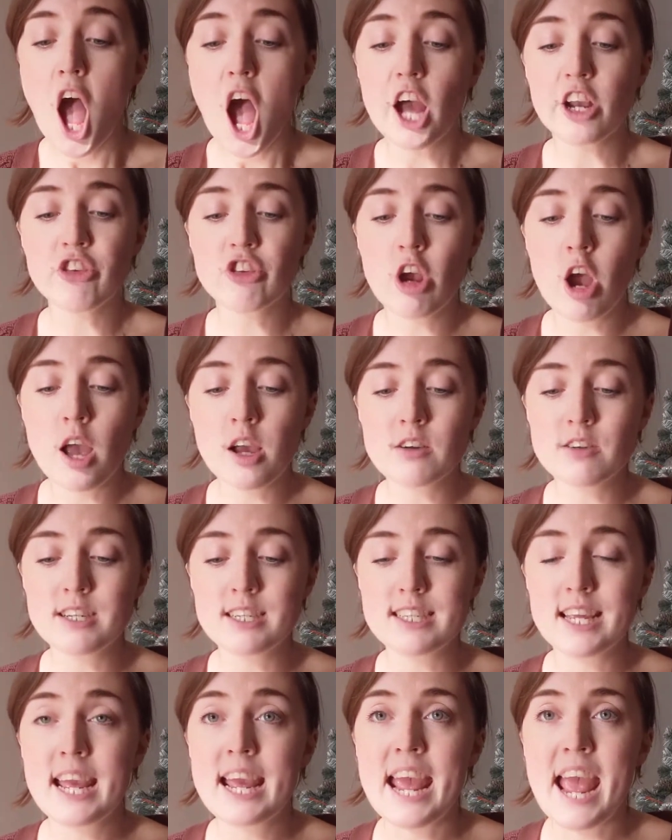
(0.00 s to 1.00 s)
A child
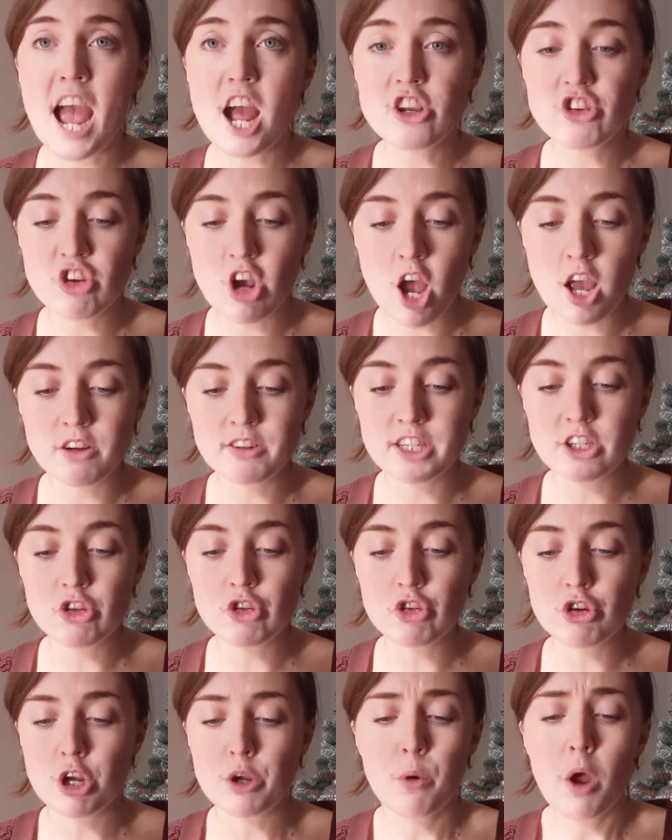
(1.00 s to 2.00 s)
is here, a child, it's
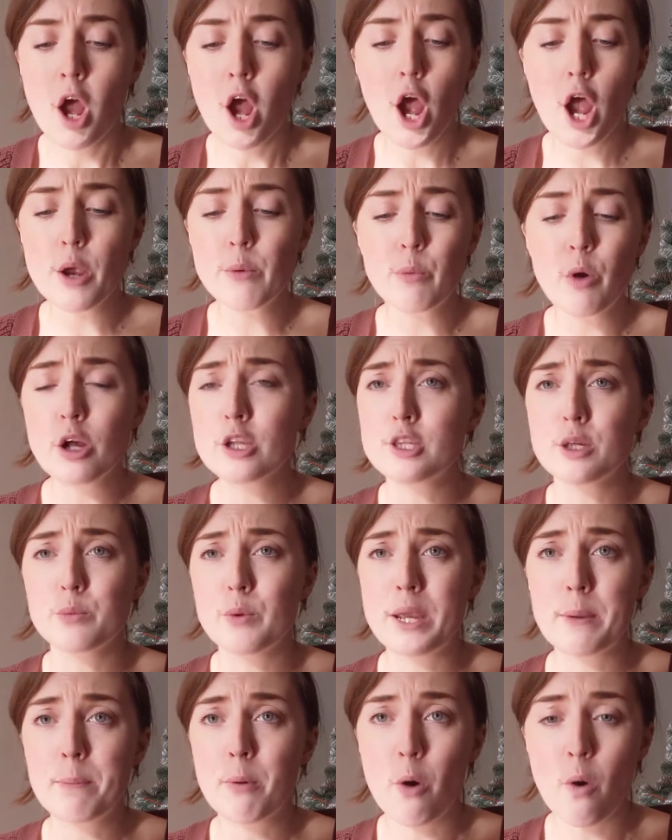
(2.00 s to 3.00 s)
true. Oh, what are
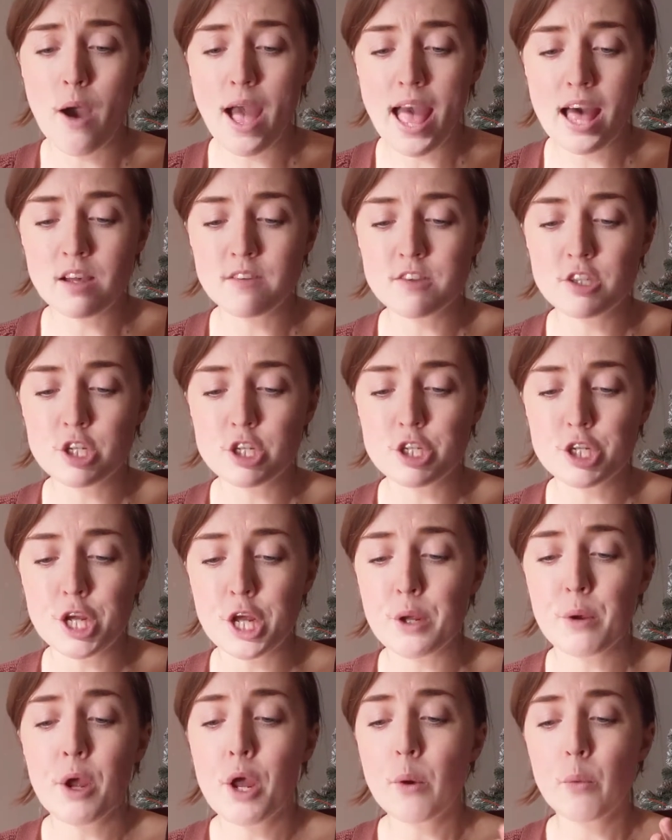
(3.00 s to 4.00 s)
we poor elves to
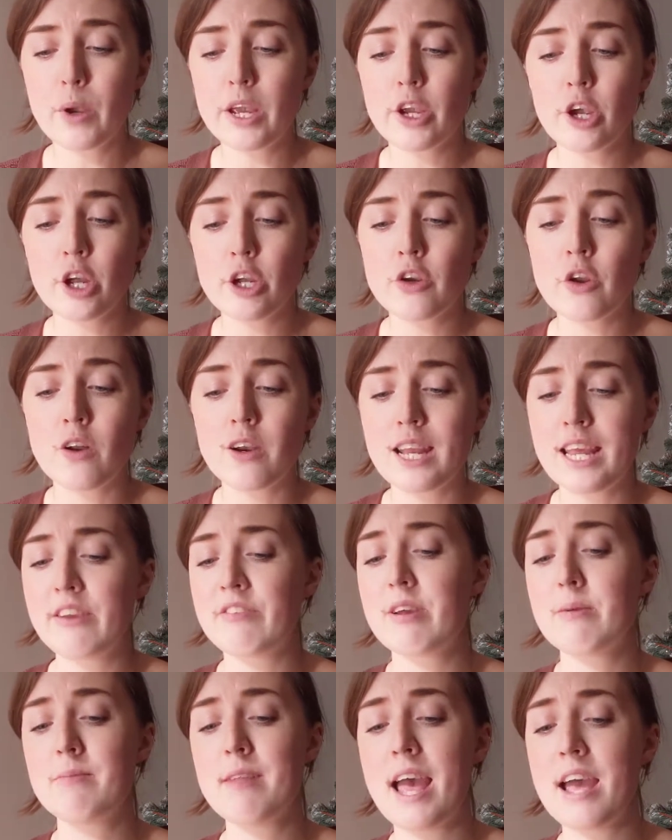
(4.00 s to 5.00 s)
do? We could not
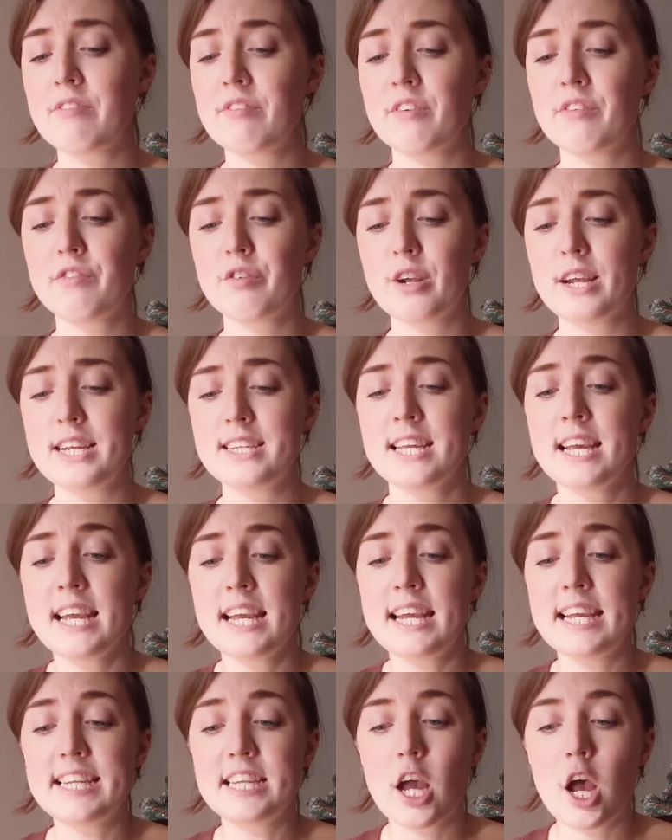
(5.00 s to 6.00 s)
leave him there for freeze.
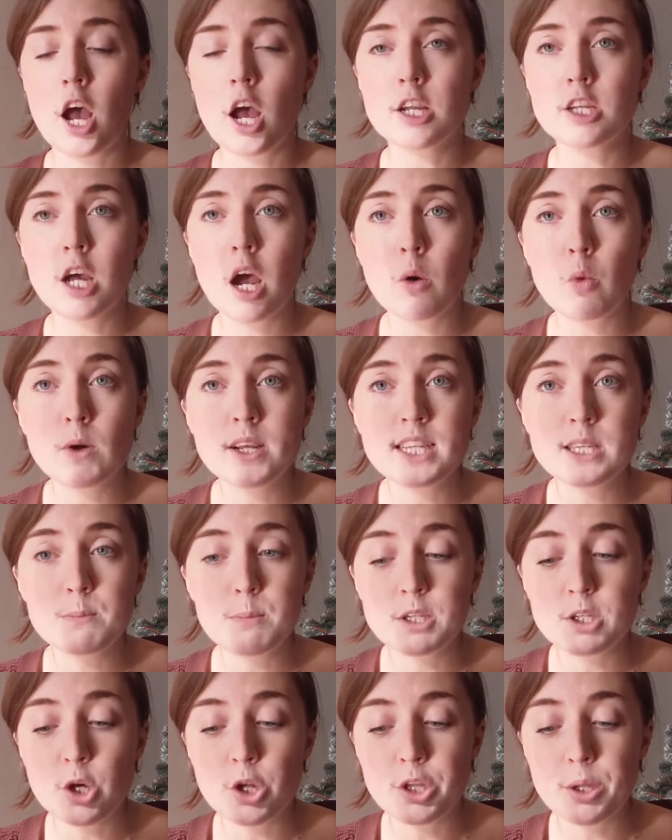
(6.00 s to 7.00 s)
He'd heard our
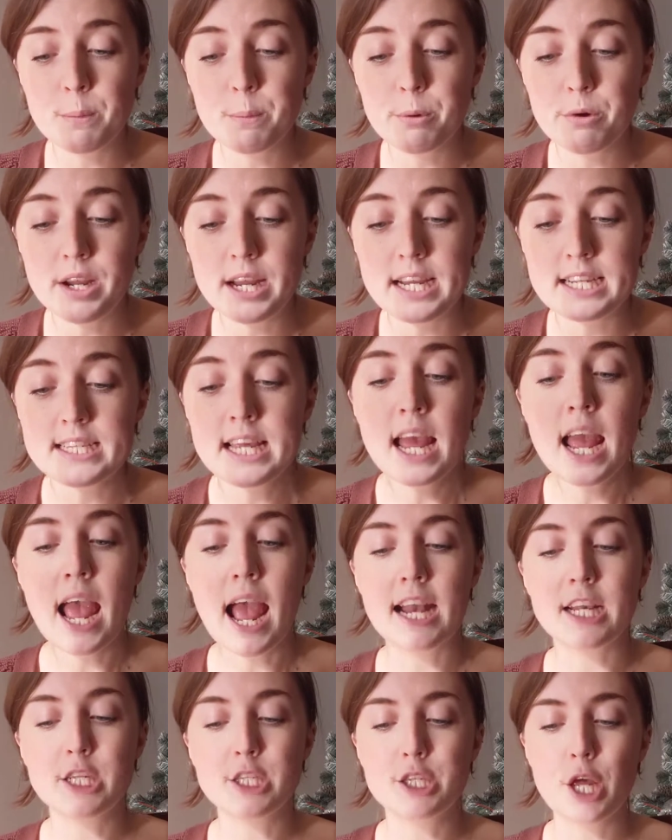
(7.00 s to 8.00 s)
whispers on the breeze.
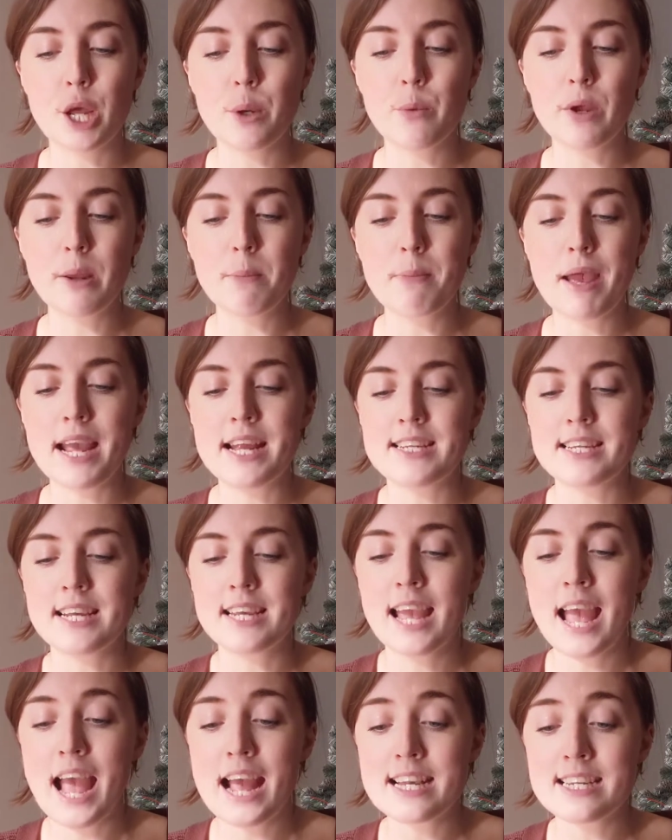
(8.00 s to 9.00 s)
And so we made a
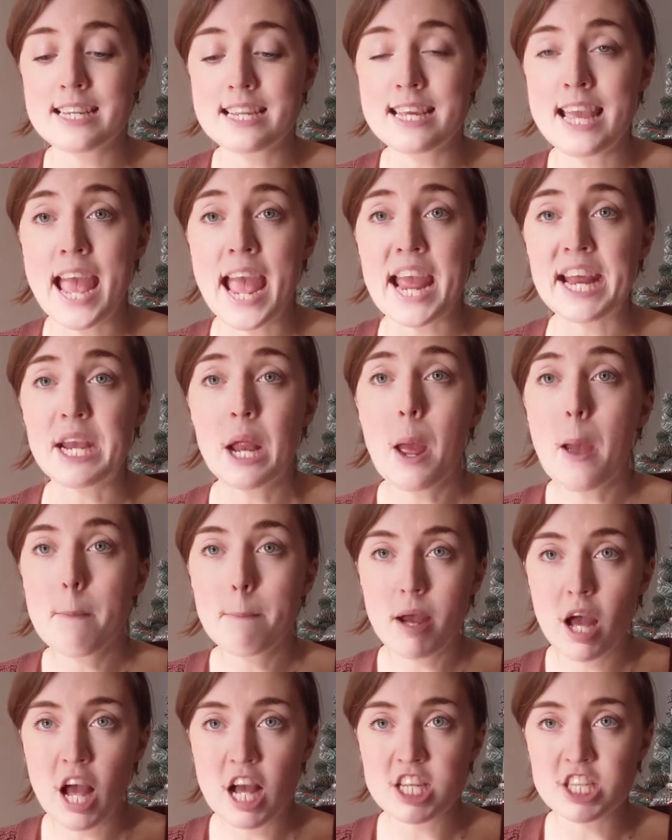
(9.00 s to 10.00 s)
candy cane,
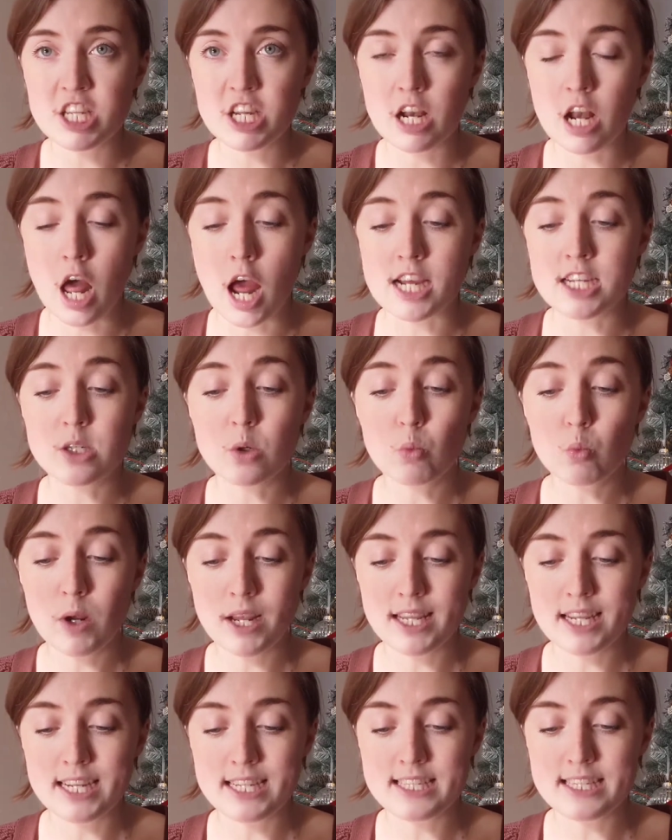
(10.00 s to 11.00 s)
personalised
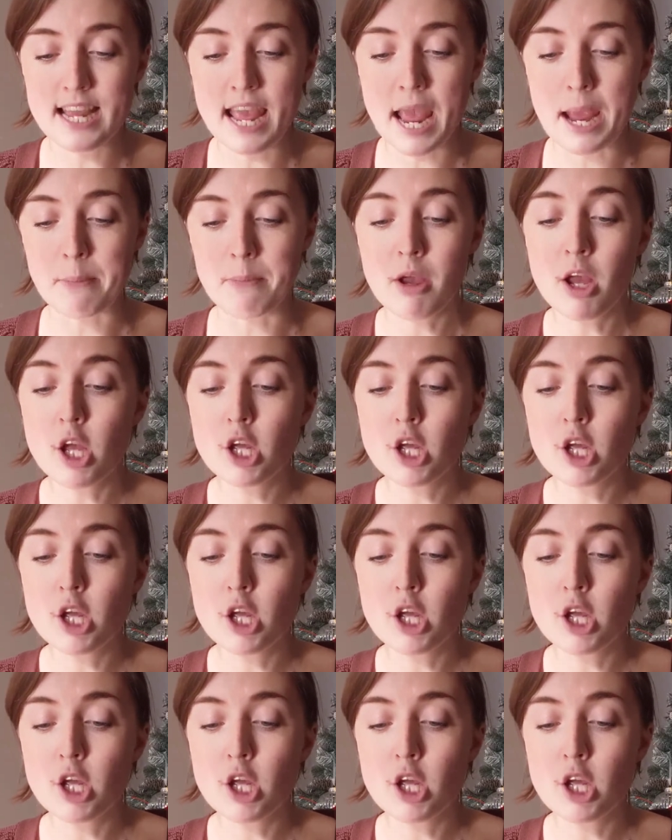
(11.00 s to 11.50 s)
with his name.